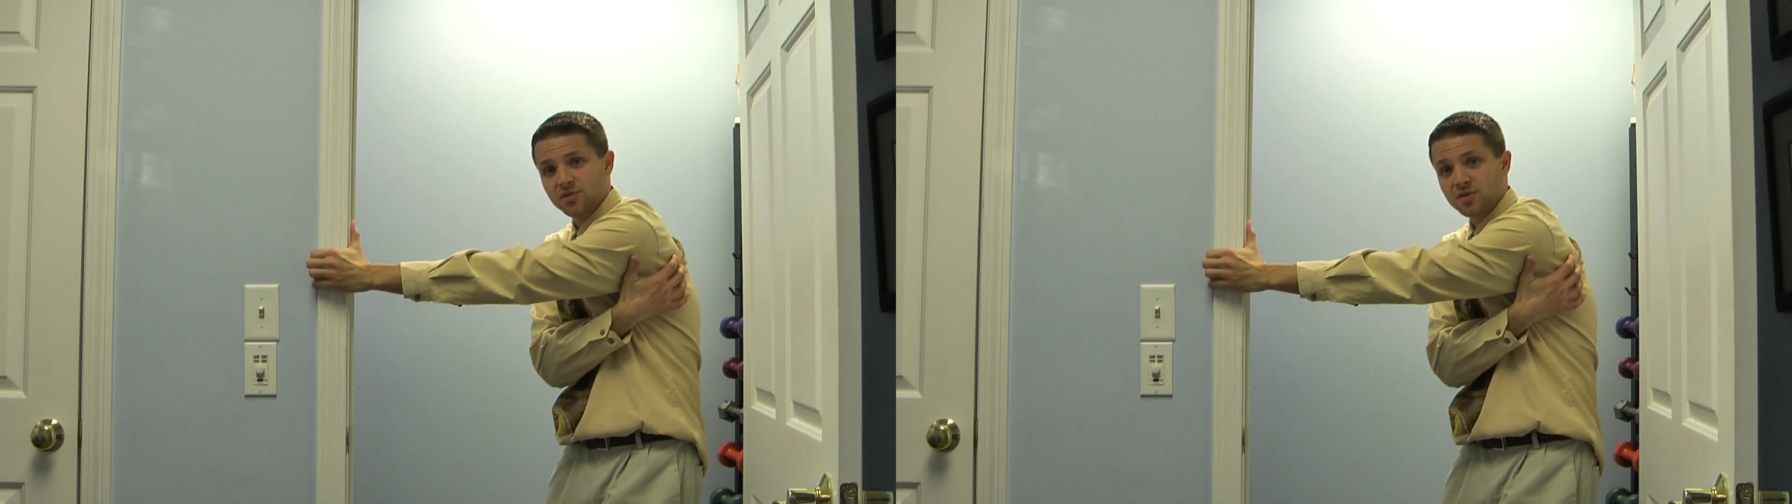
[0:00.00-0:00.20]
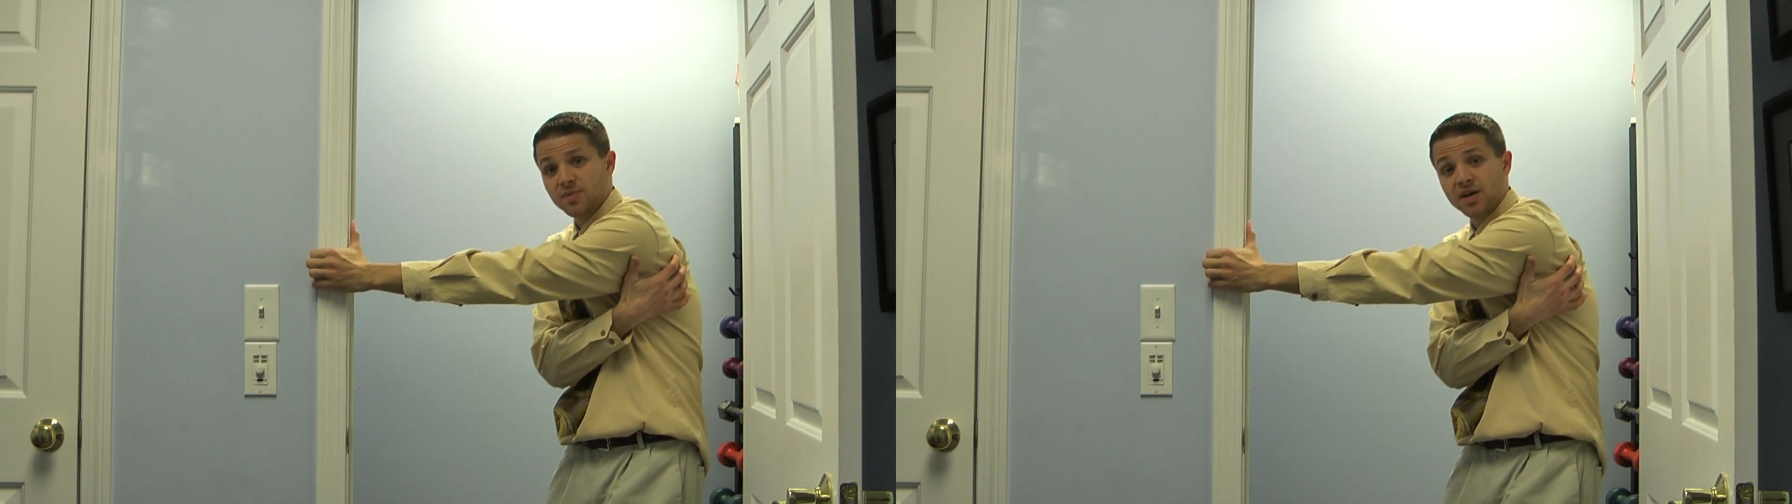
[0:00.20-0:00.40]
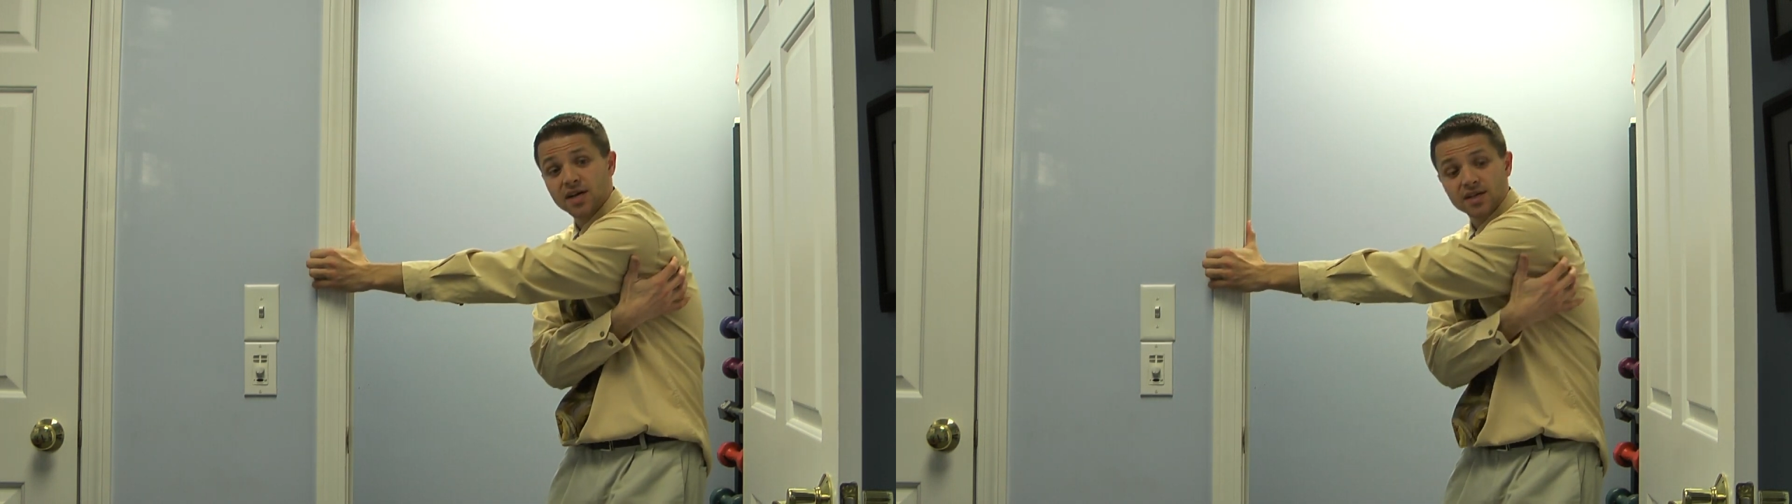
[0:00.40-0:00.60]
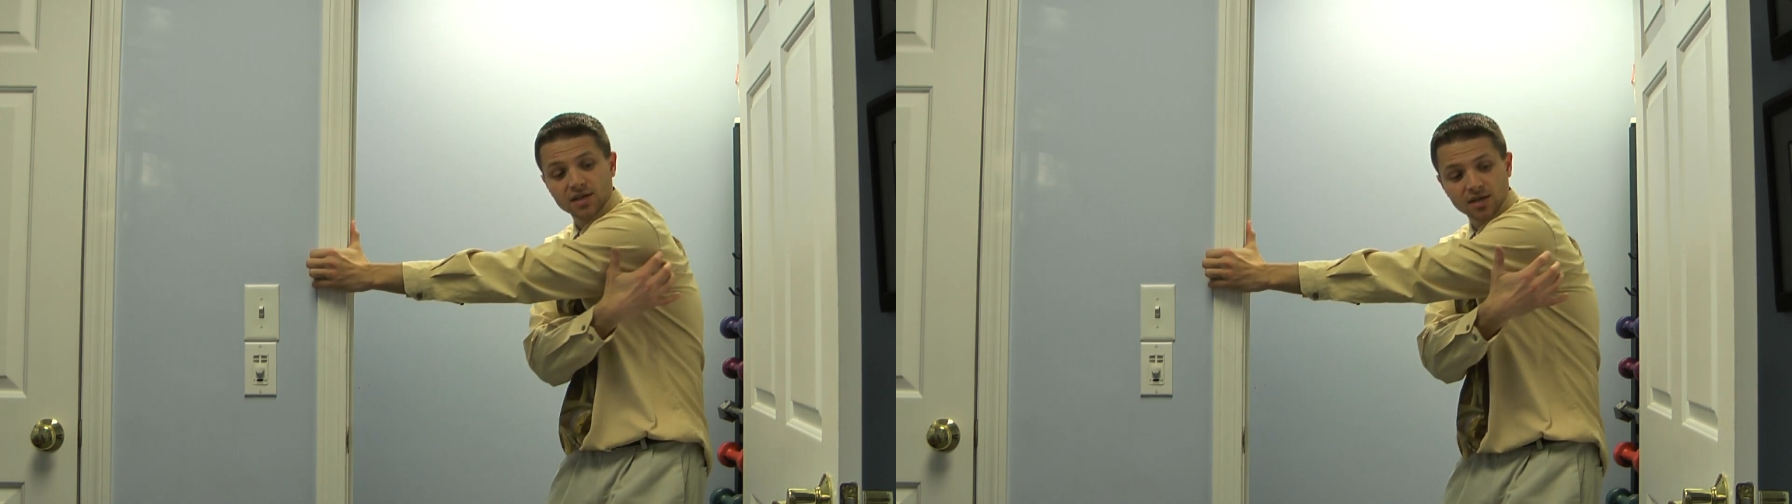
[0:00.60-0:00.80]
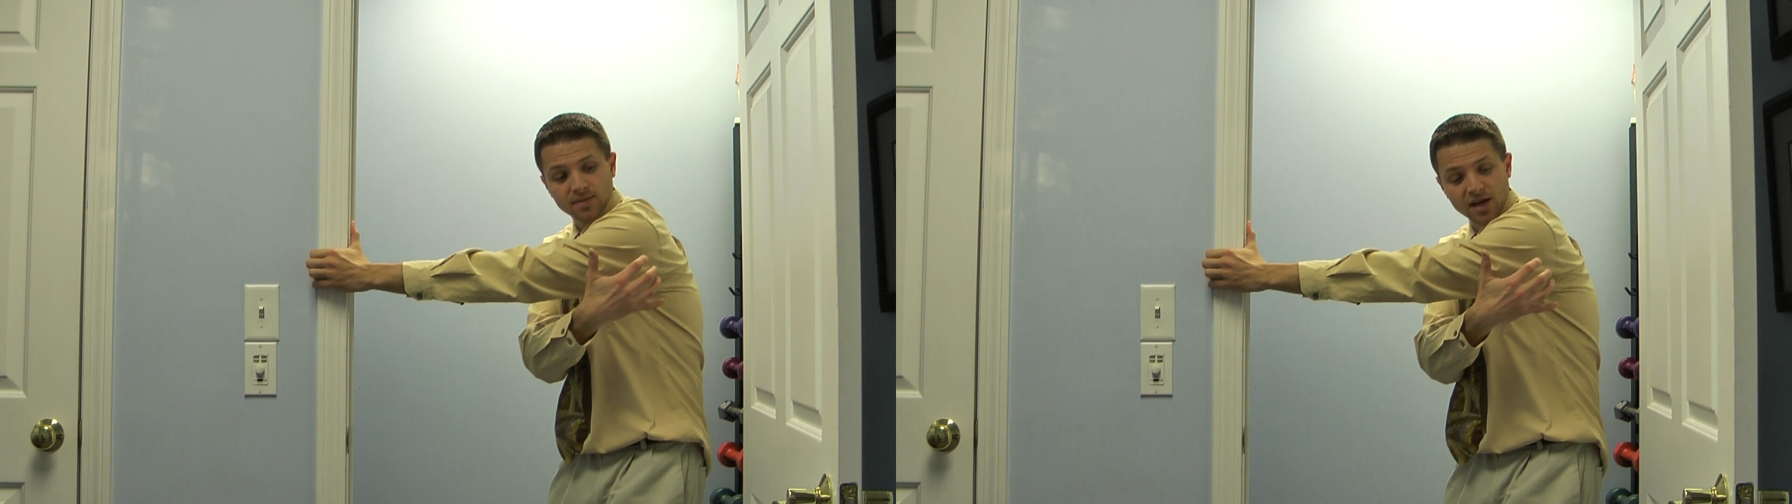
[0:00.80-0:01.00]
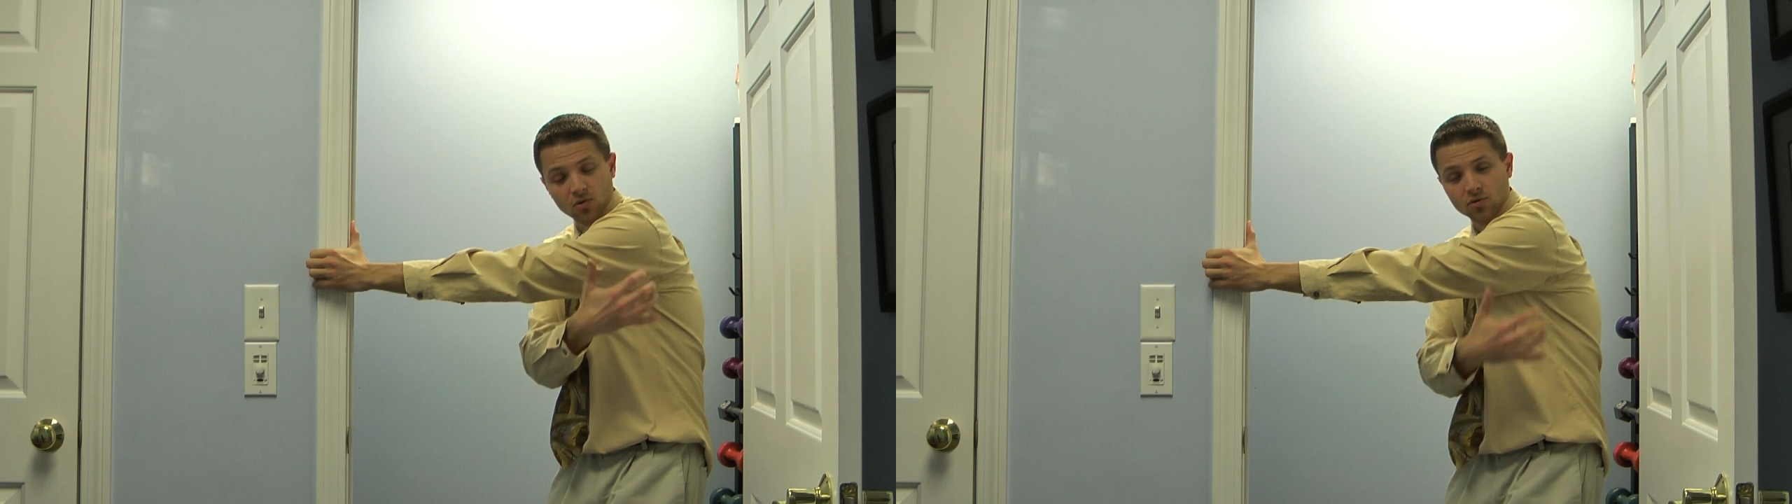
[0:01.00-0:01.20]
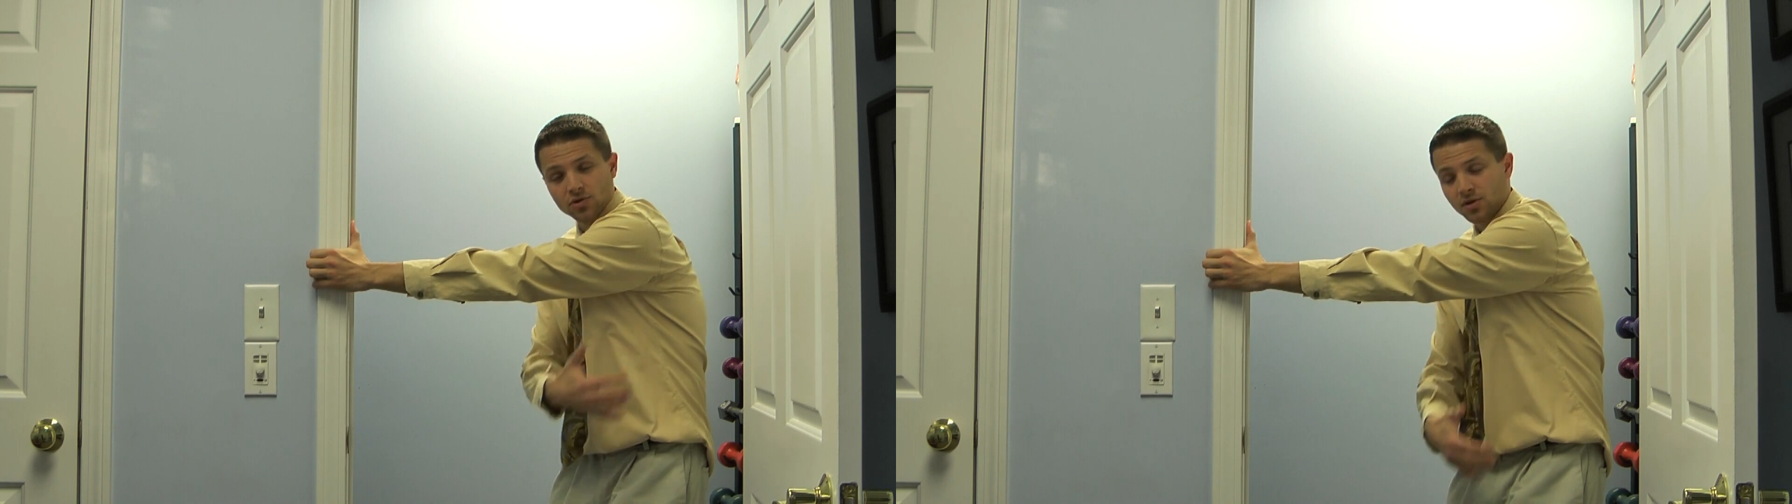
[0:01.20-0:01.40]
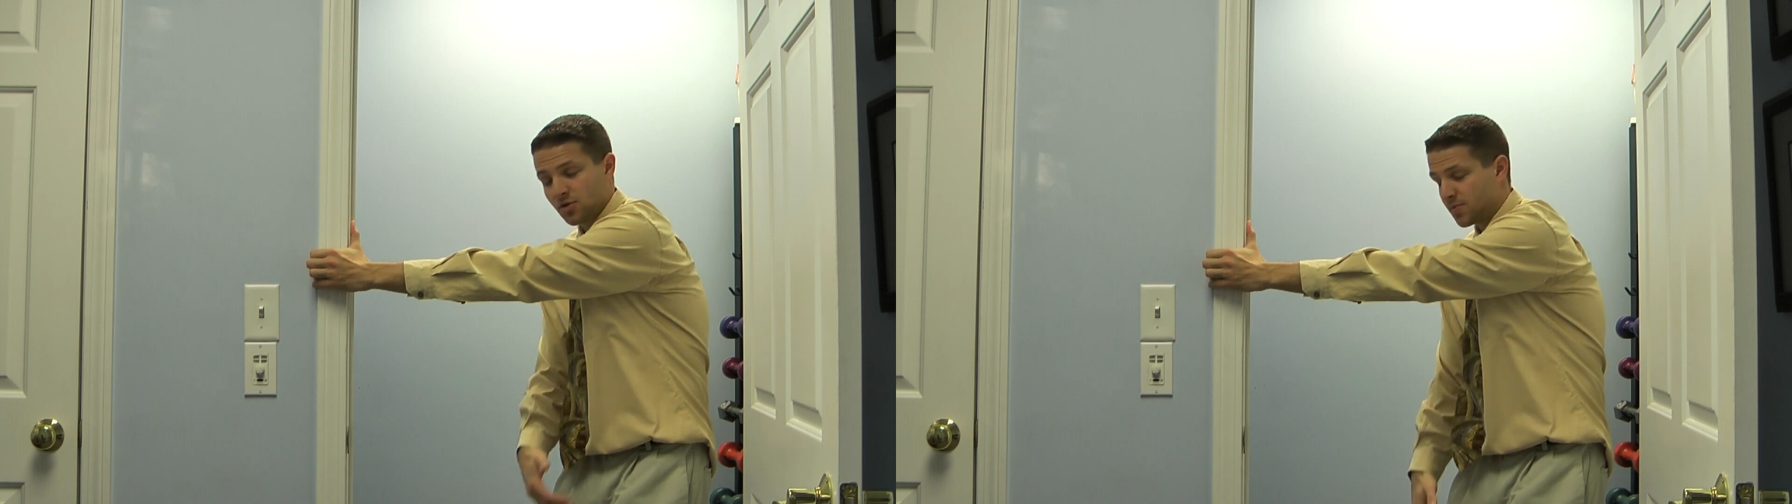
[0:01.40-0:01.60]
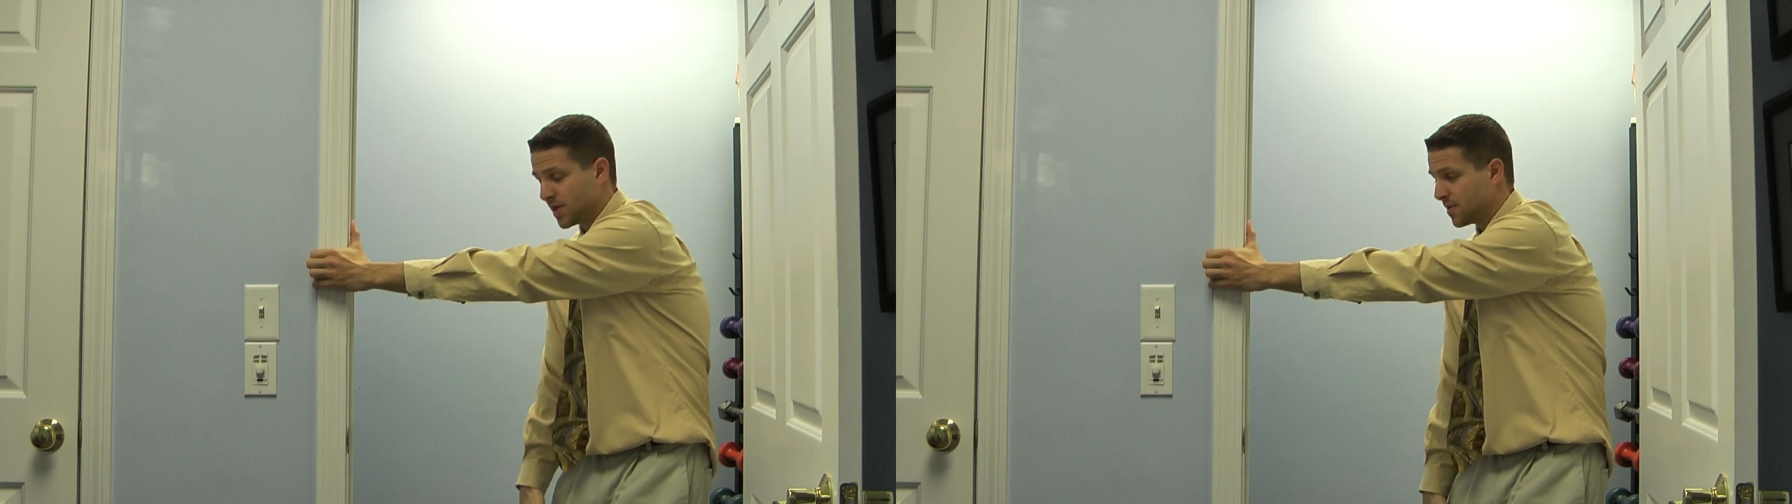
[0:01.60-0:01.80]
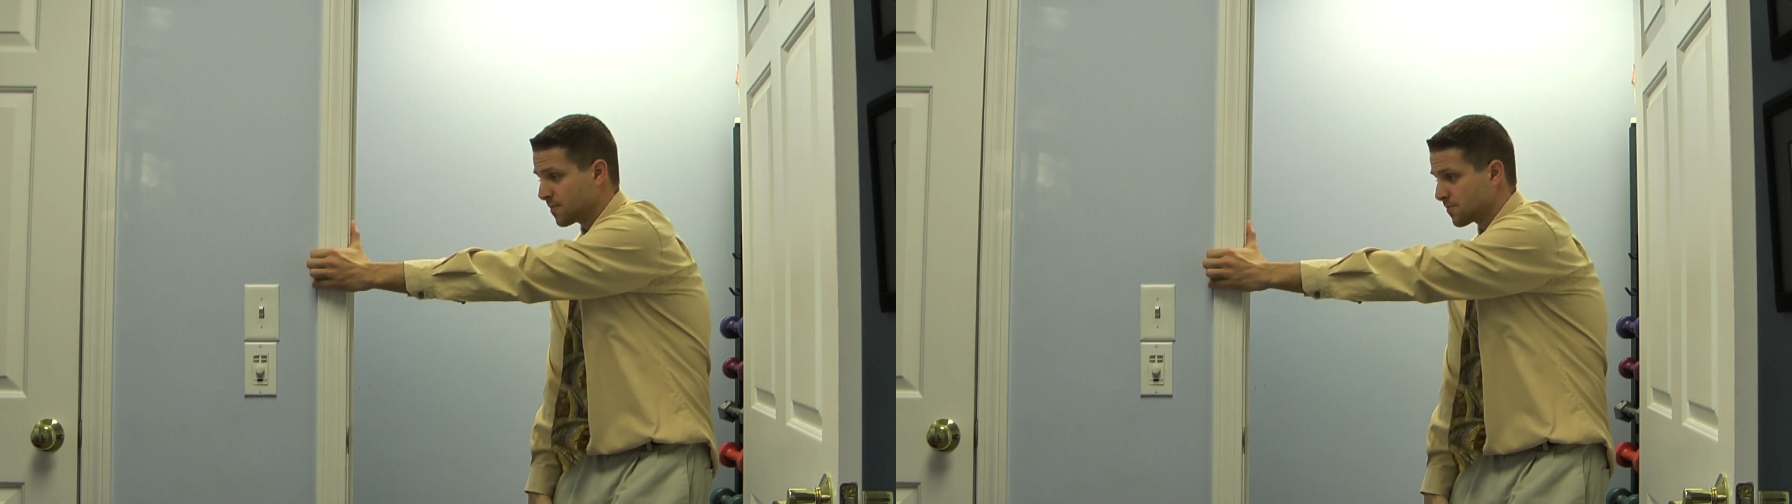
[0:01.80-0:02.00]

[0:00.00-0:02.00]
your spine and come outward a little bit.